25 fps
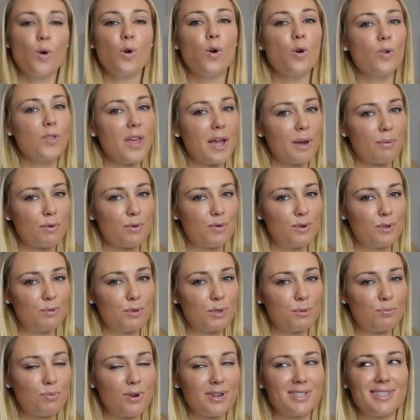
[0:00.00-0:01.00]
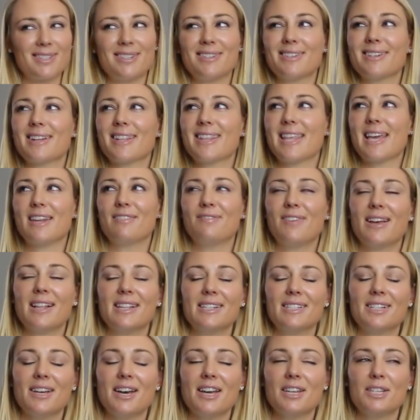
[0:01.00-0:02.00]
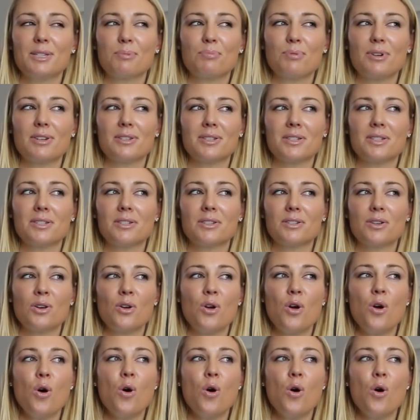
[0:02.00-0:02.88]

or that Christmas present, that Valentine's present,